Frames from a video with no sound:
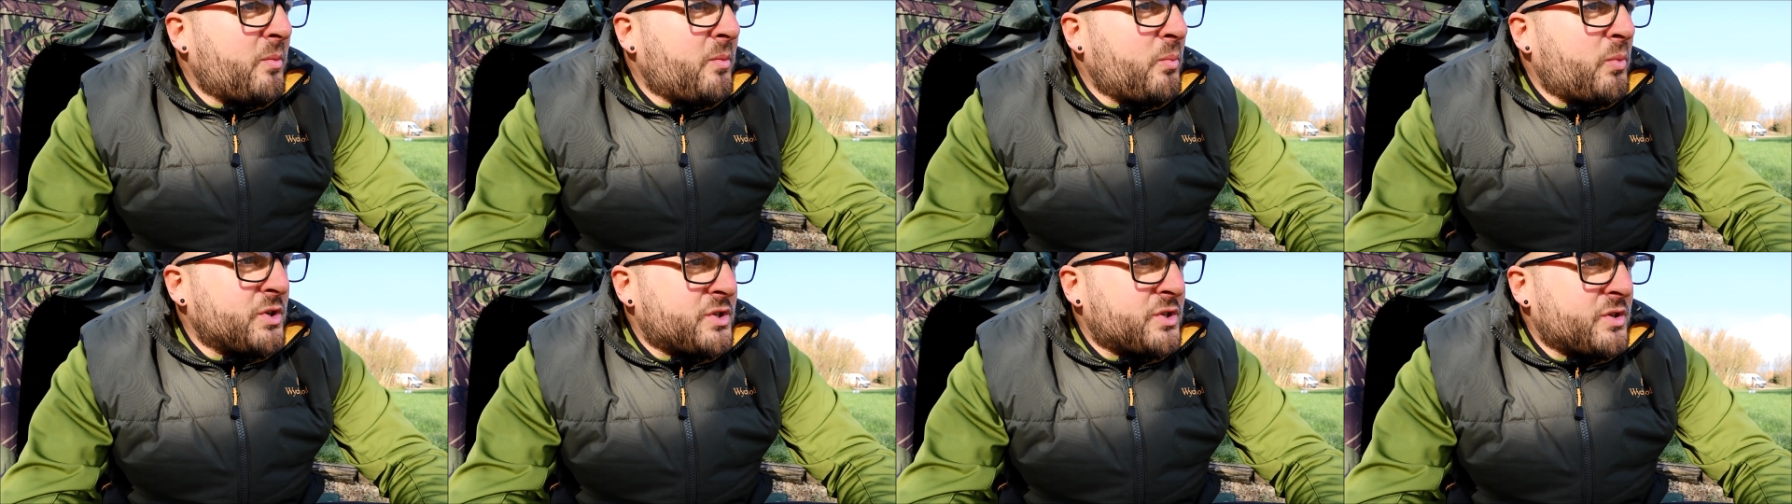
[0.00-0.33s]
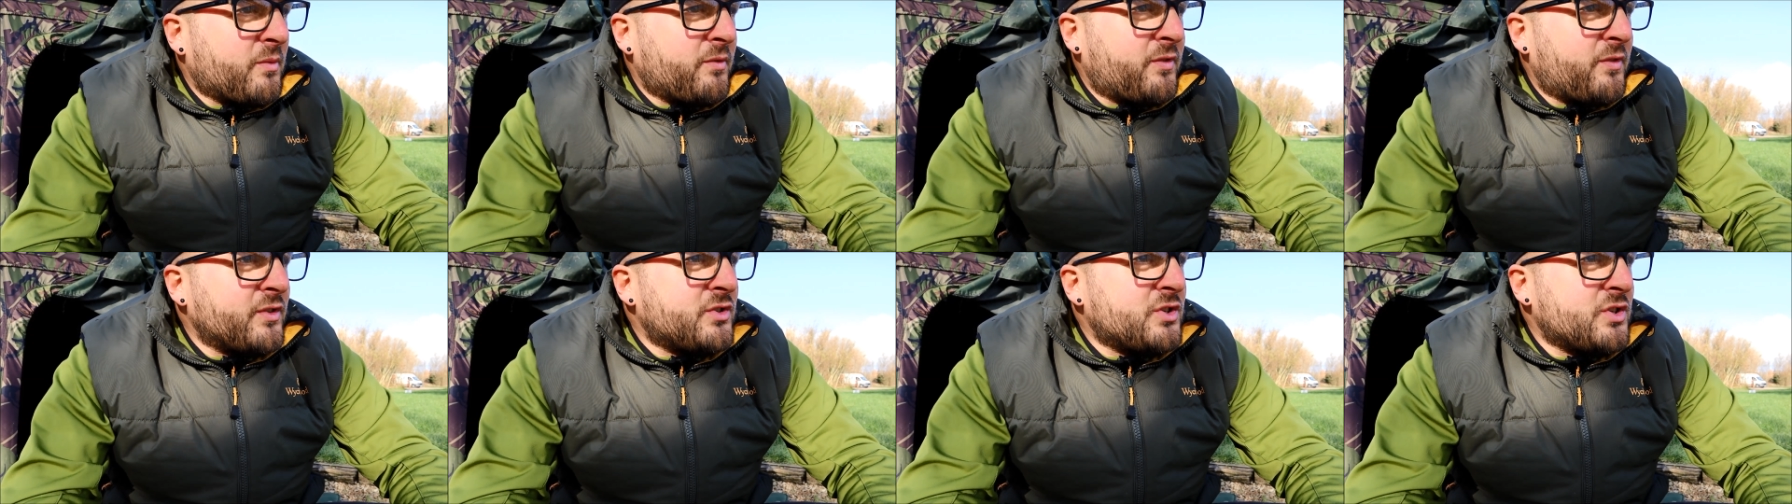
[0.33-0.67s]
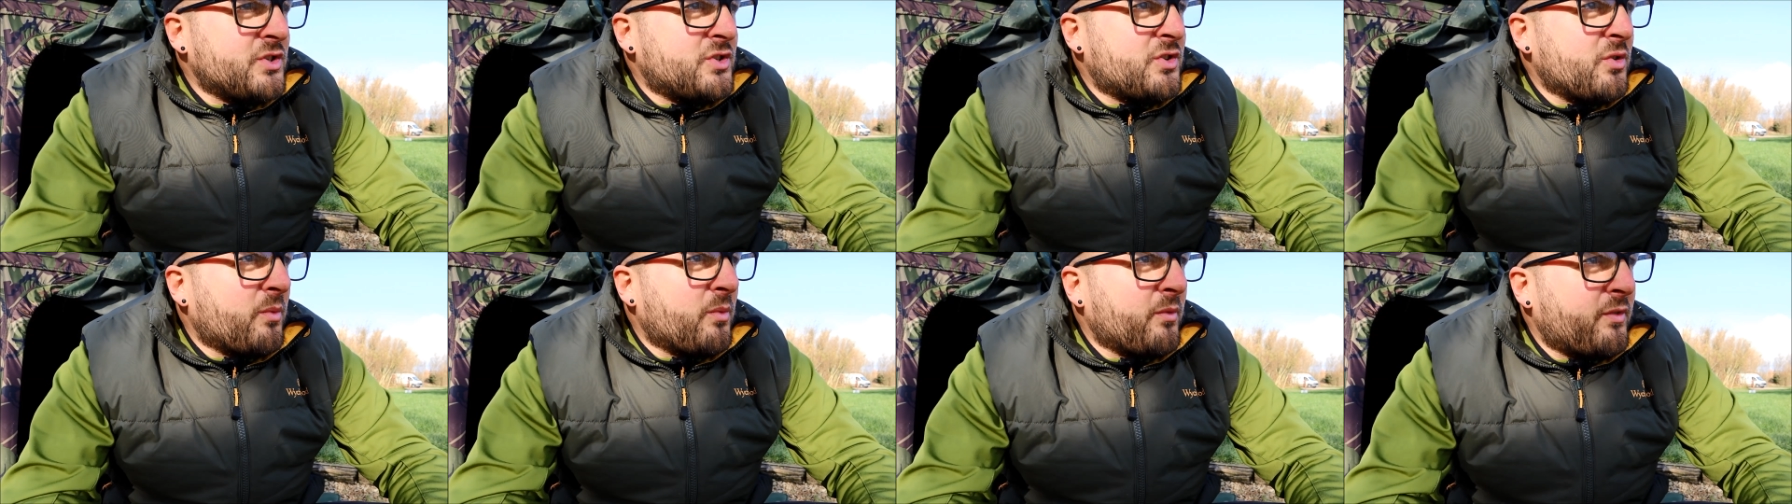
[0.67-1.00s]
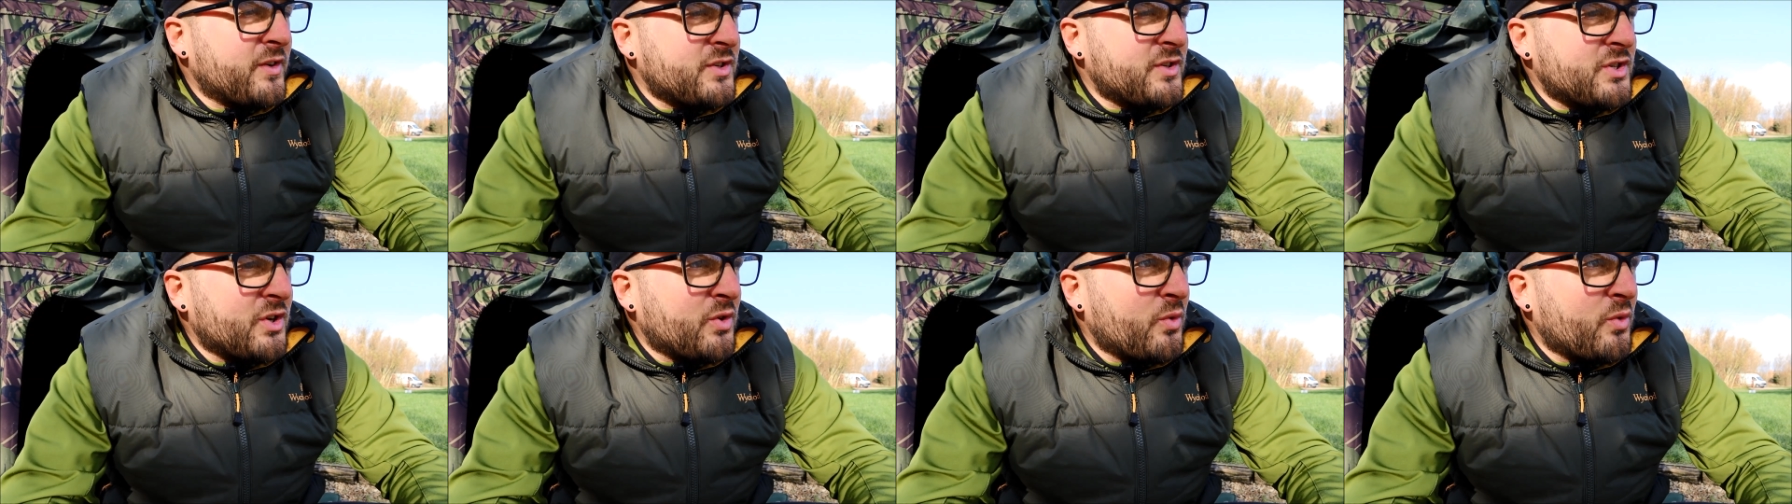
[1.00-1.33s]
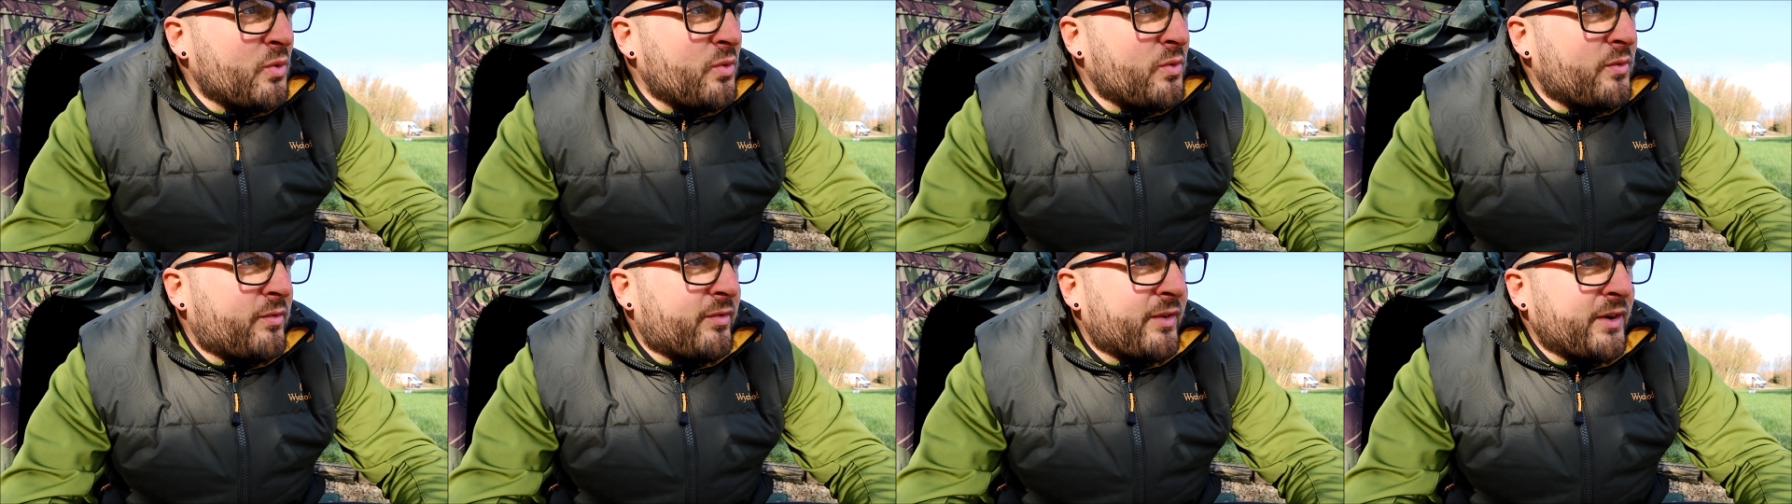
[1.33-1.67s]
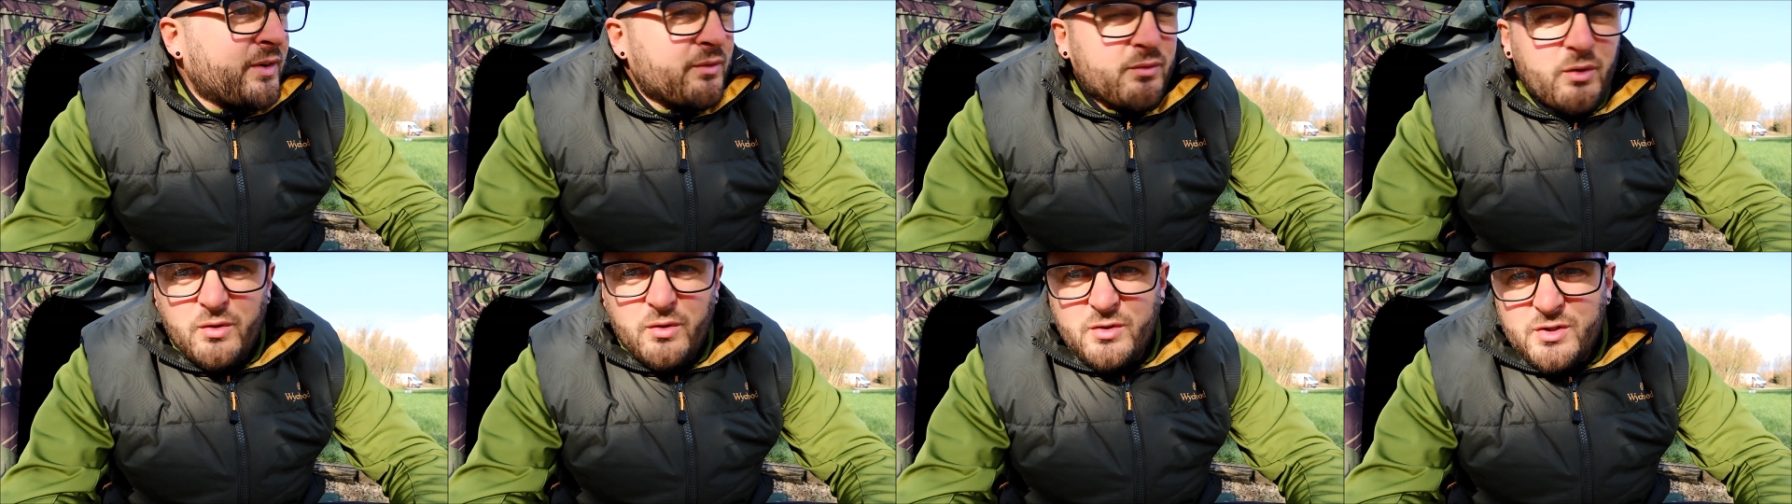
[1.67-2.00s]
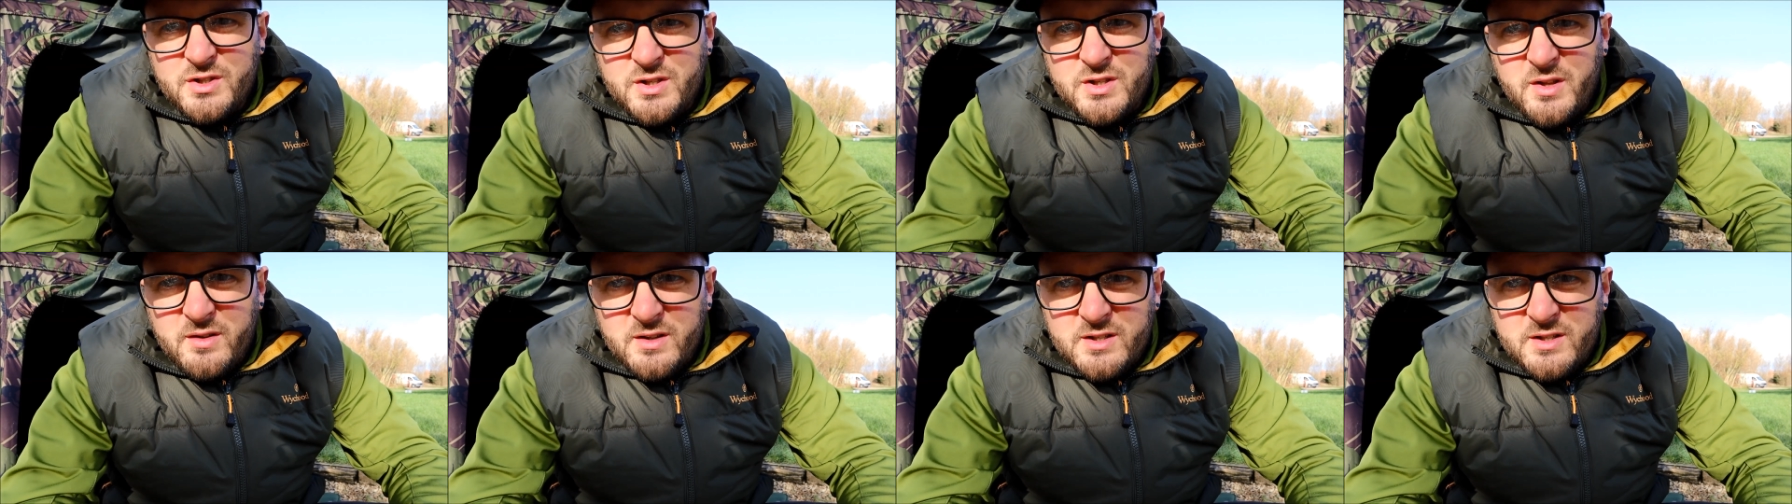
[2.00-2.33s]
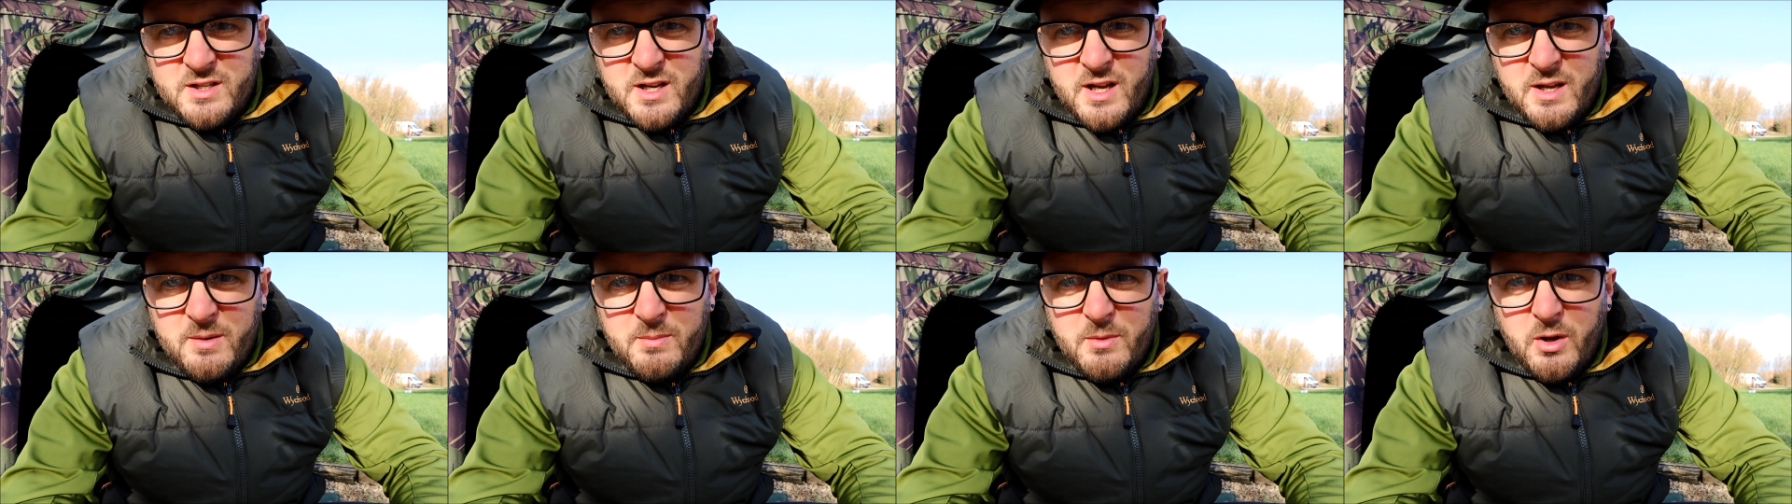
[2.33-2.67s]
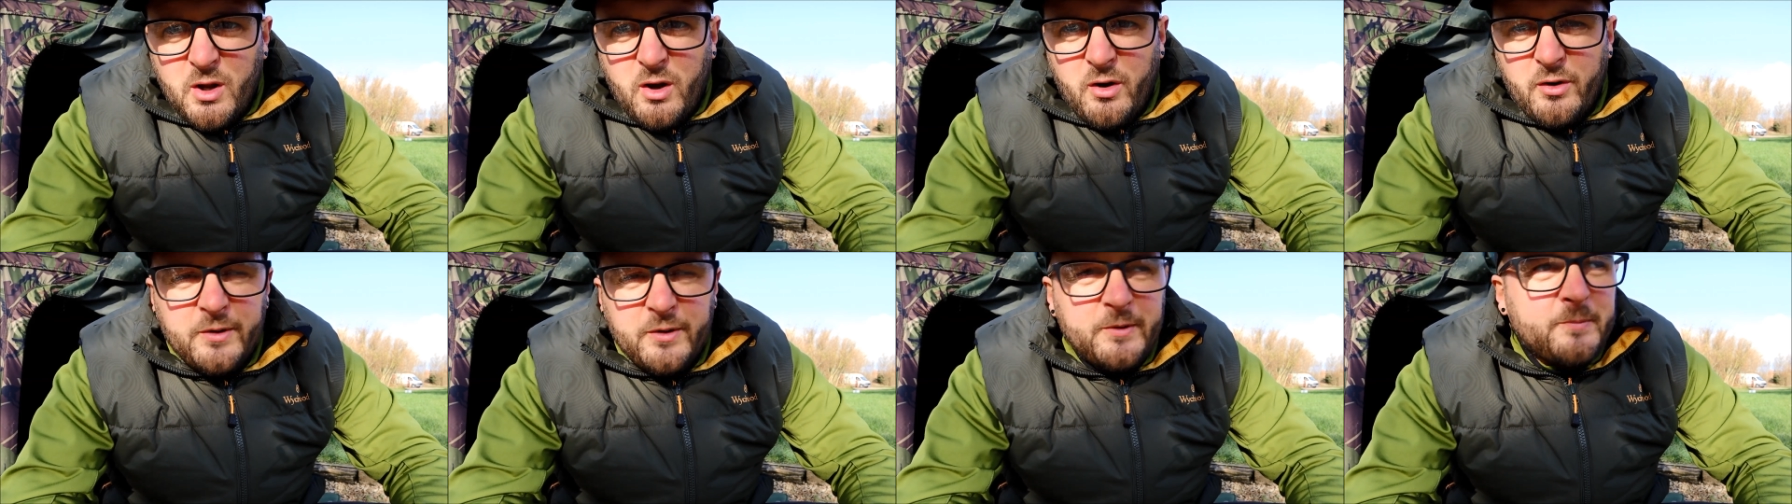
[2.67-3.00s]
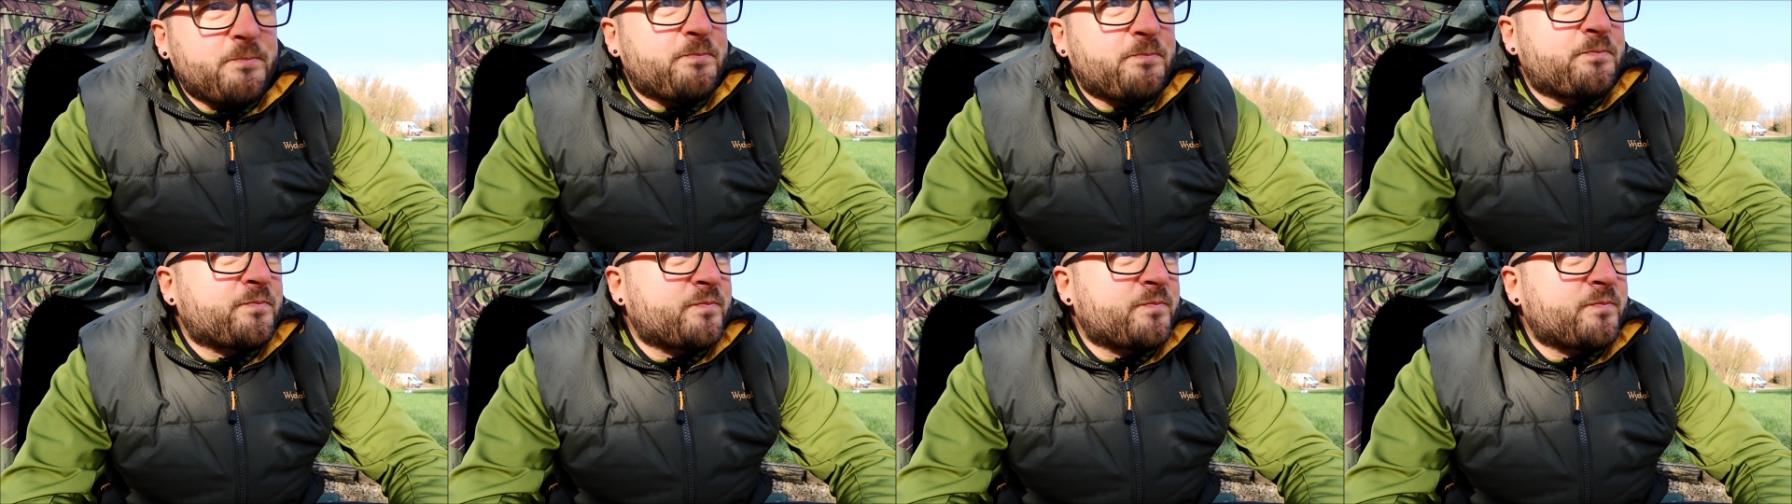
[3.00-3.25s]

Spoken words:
which I'm fishing to. I'm fishing all 3 rods to the same line,